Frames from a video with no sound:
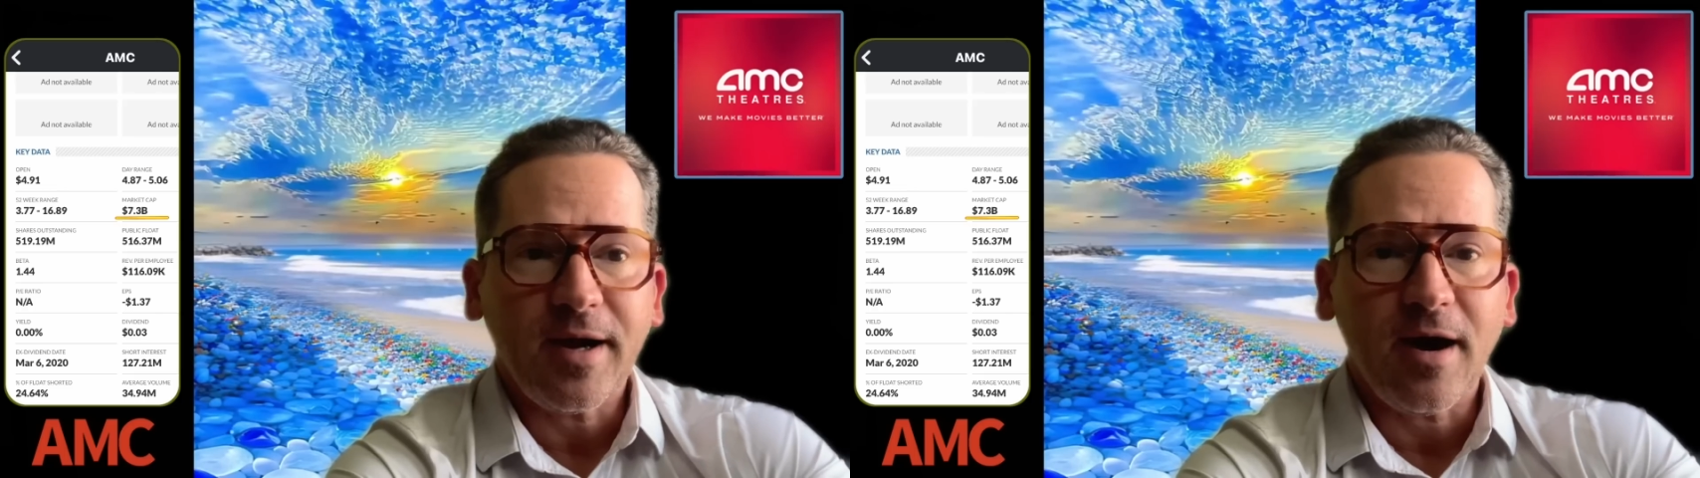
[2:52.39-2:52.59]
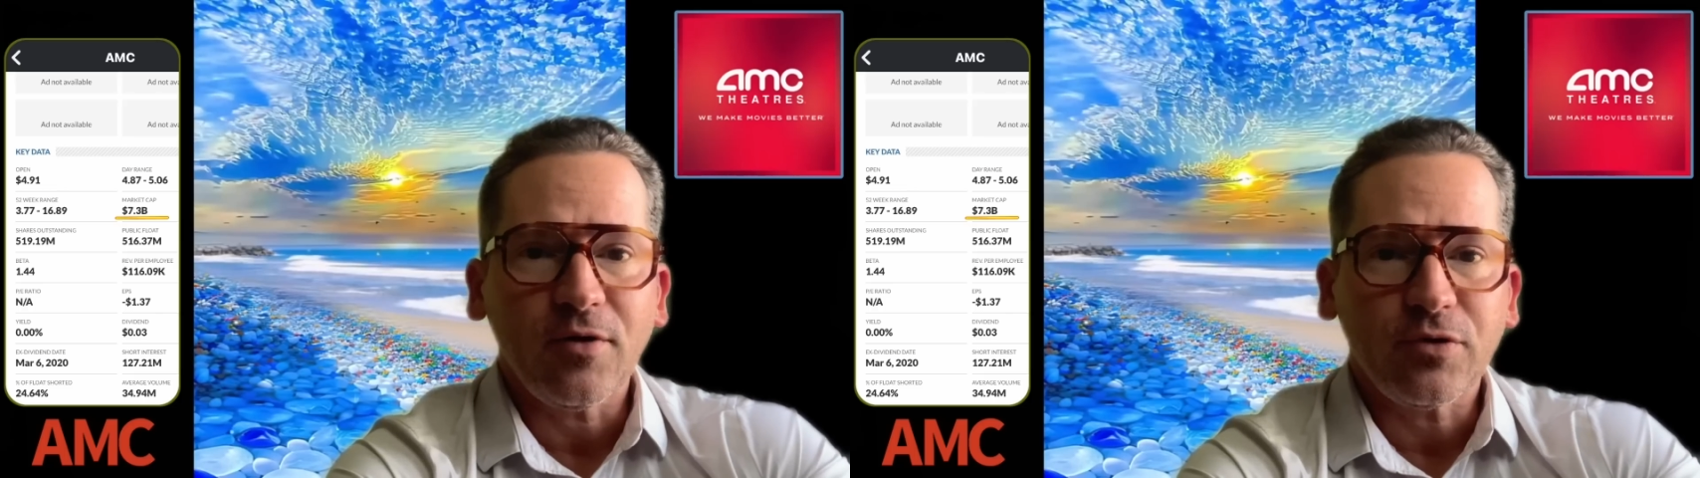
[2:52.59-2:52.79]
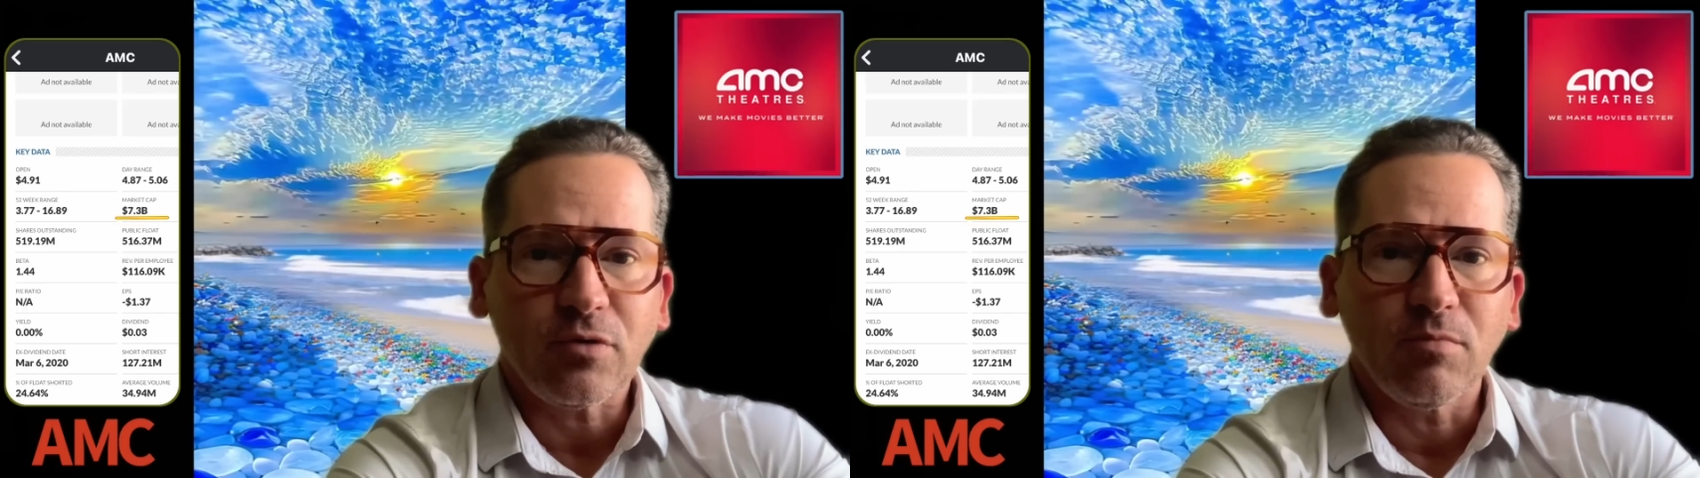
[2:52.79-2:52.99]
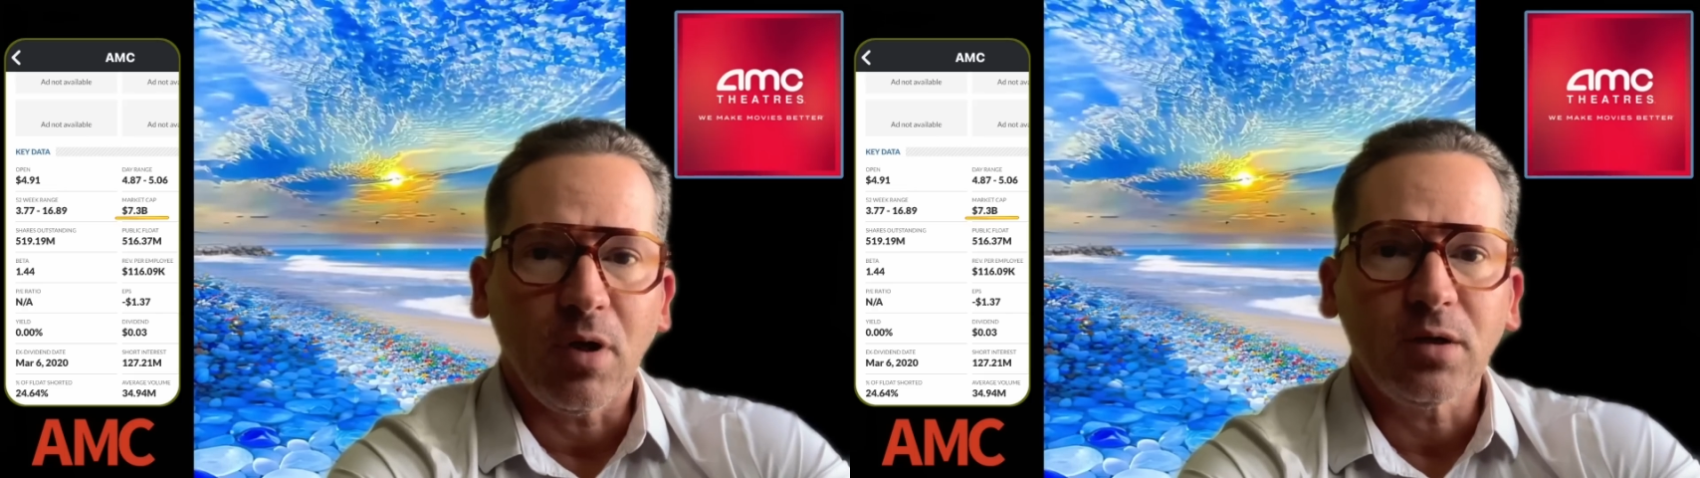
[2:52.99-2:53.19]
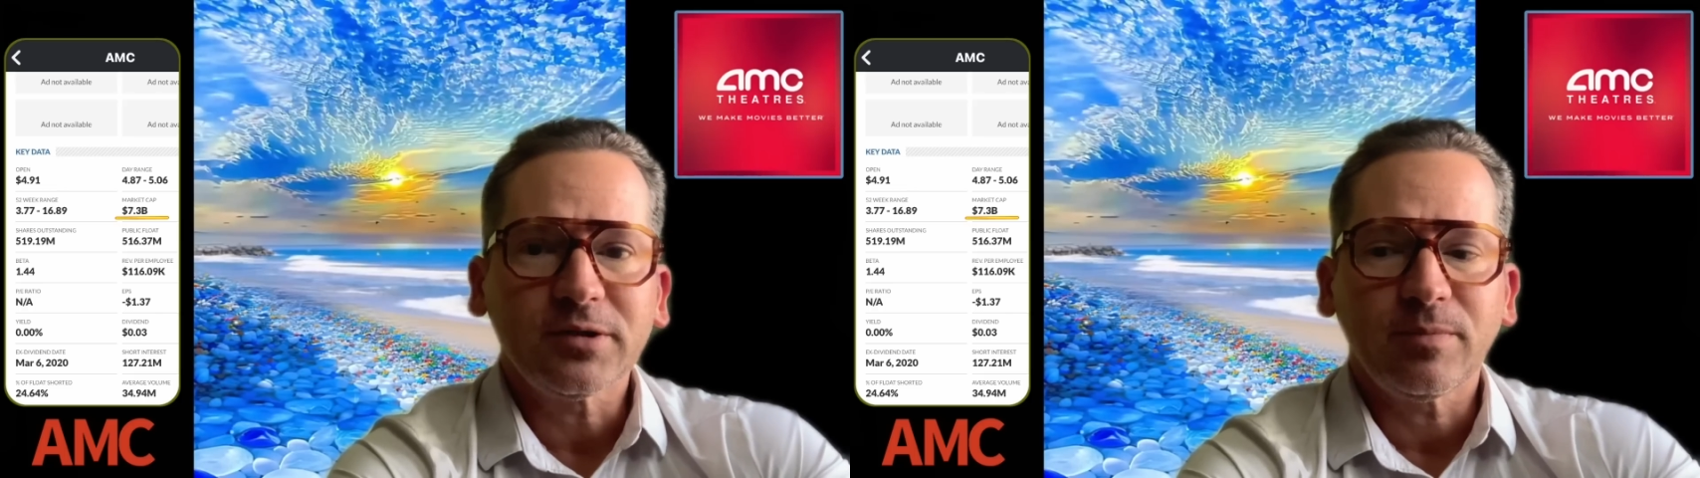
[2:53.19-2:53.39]
out through
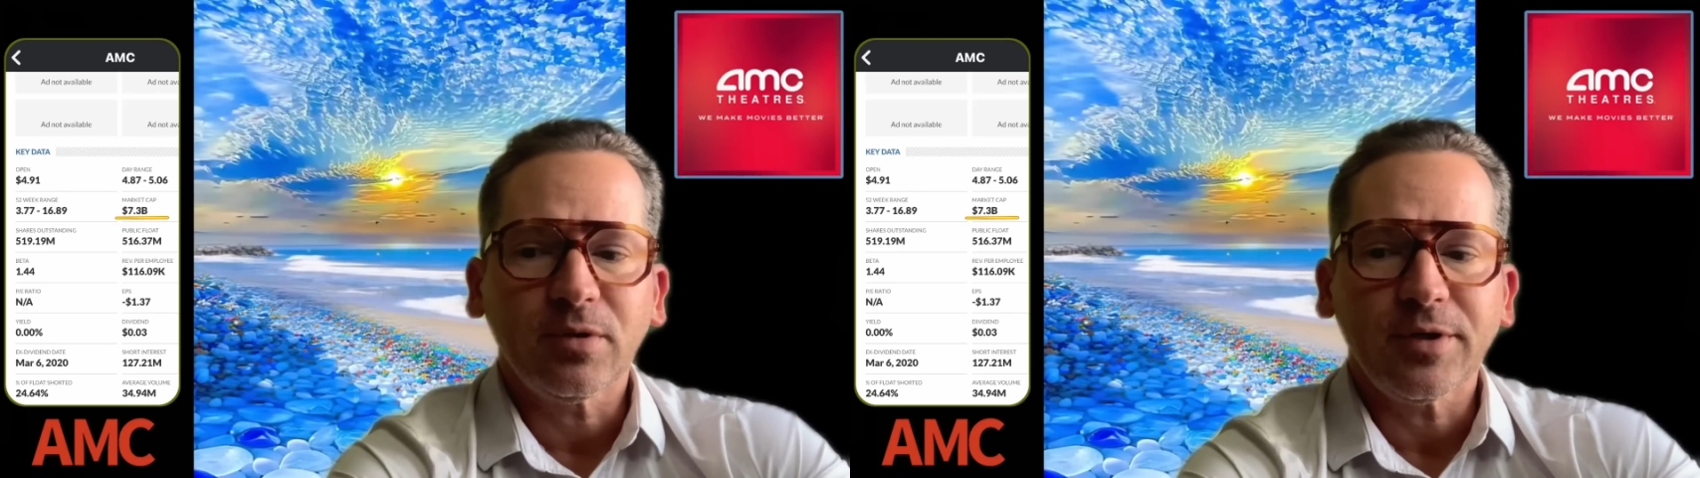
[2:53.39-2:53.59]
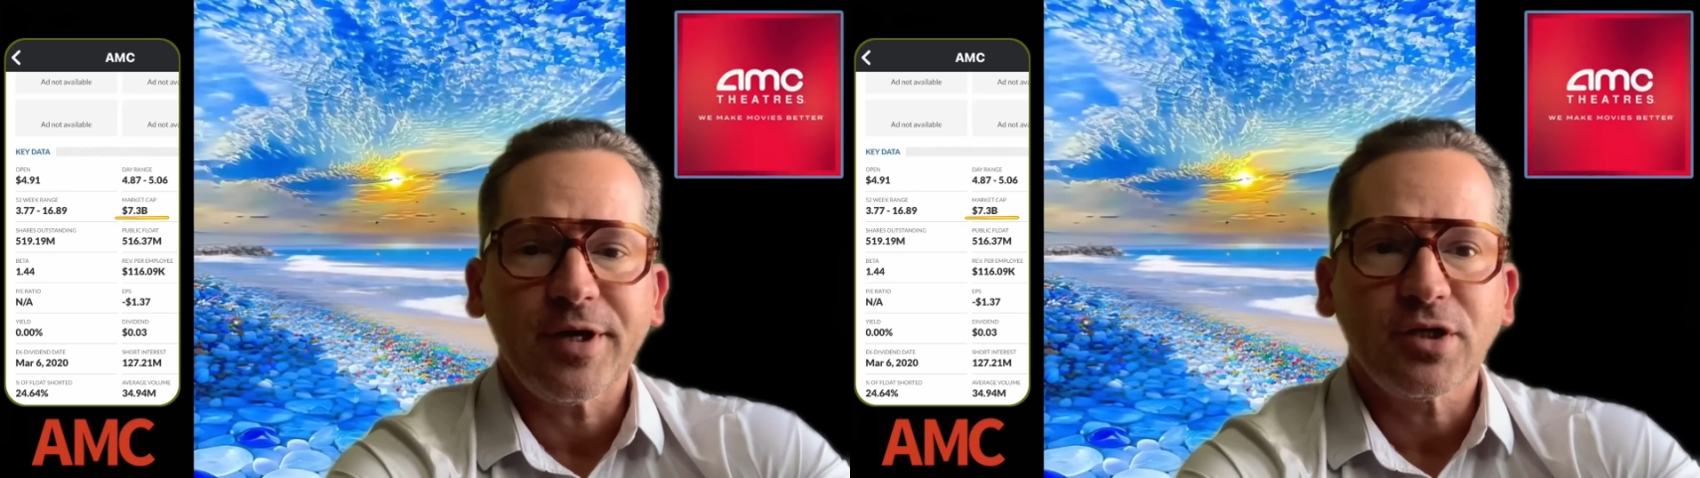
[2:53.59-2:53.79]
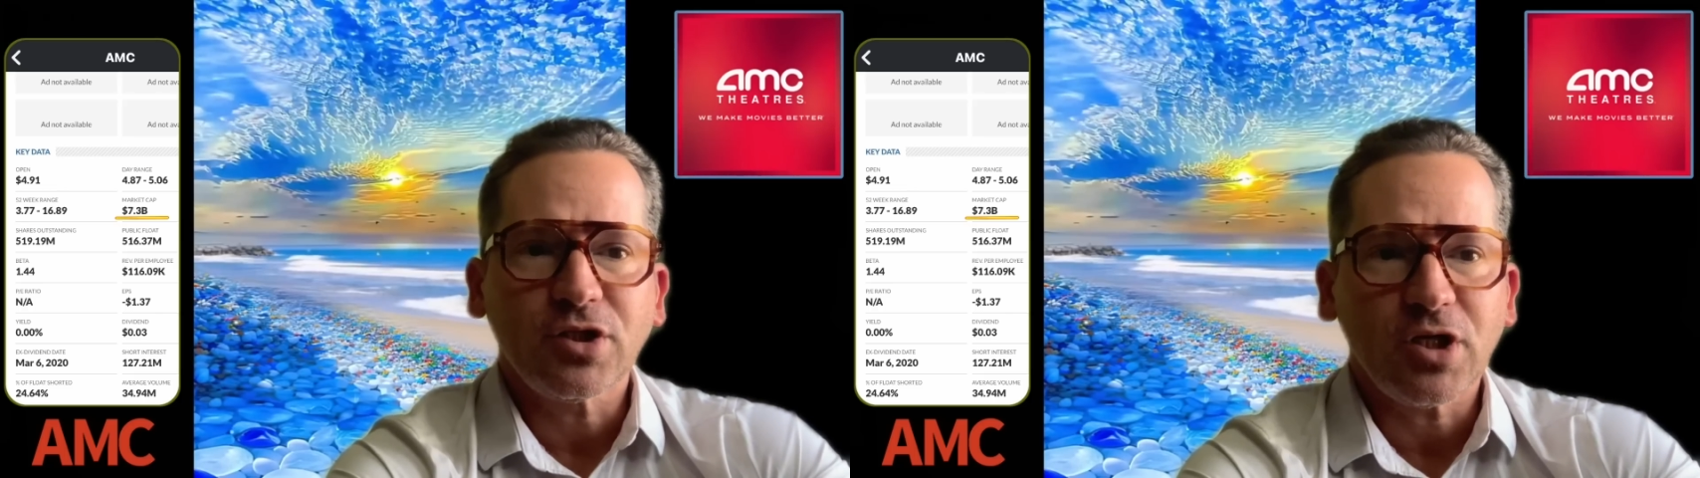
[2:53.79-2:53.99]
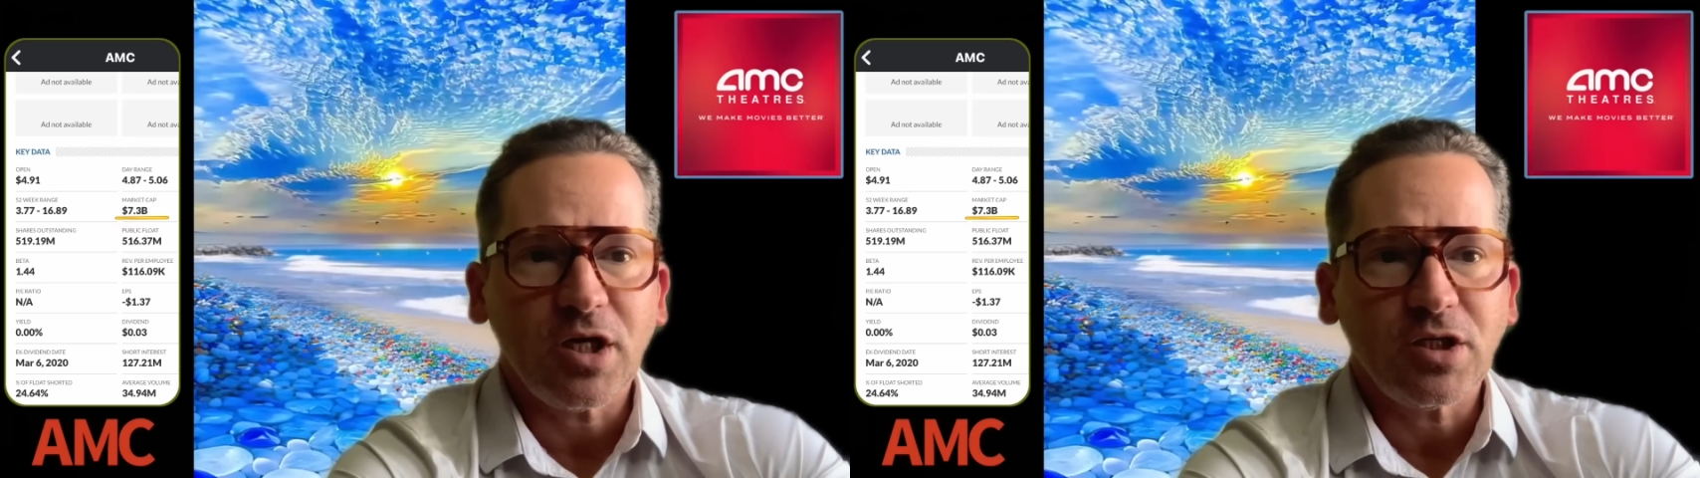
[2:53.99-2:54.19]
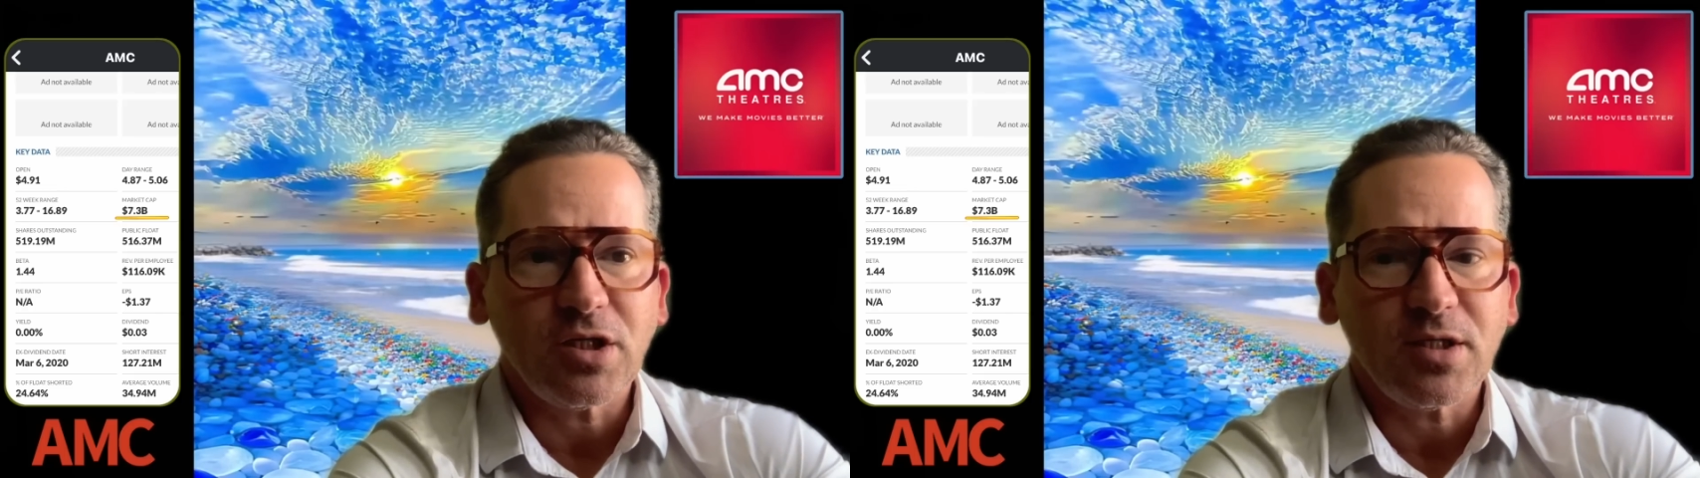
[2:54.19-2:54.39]
multiple
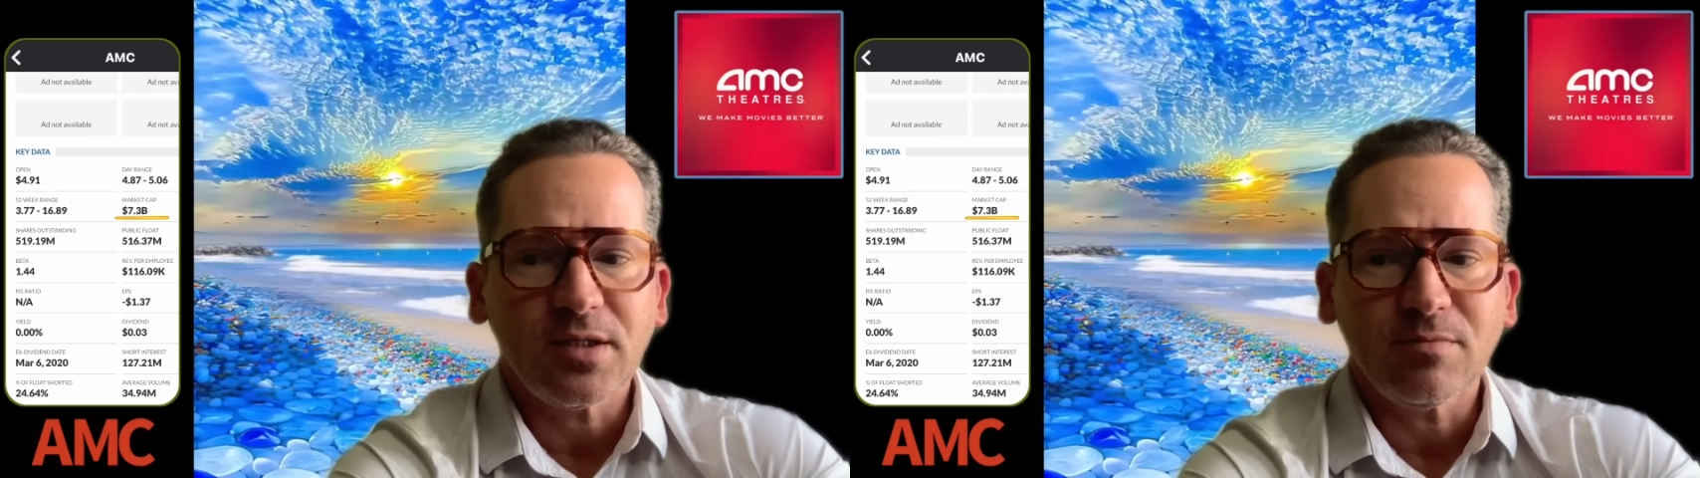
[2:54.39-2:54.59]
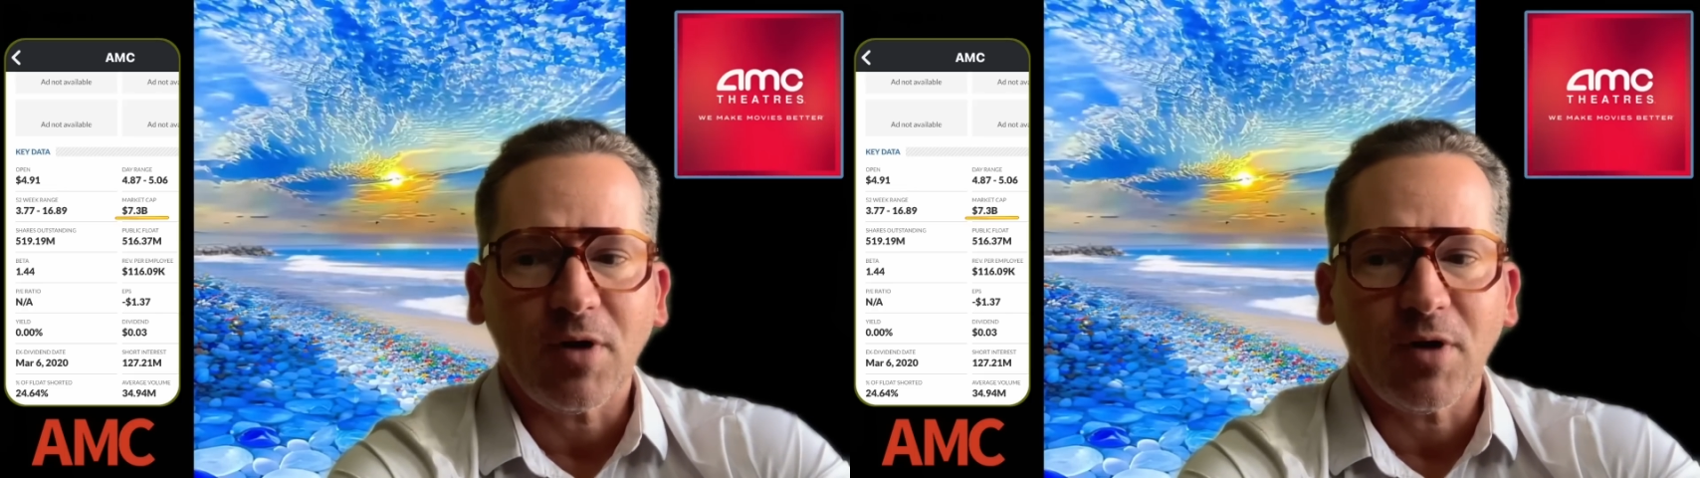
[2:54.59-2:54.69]
exchanges.